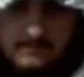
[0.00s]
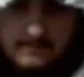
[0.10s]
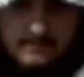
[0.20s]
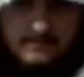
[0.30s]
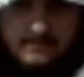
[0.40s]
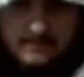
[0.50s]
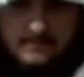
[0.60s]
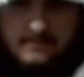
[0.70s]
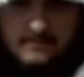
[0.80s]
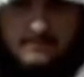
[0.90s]

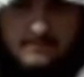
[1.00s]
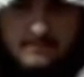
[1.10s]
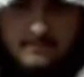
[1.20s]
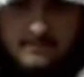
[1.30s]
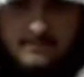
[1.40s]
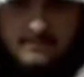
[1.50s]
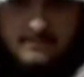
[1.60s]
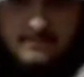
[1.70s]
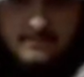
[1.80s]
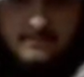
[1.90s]

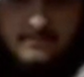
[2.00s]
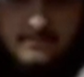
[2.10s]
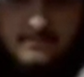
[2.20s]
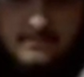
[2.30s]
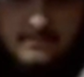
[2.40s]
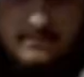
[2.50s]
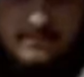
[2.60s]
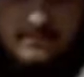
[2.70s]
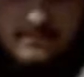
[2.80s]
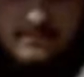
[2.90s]

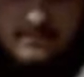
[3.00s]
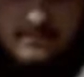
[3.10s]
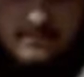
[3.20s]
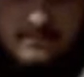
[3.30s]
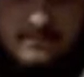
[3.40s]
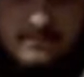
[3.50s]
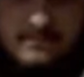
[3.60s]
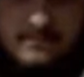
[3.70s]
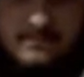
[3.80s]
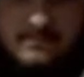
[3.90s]

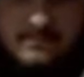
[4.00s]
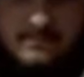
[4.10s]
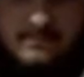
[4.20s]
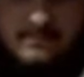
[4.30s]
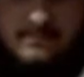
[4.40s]
Nothing is said.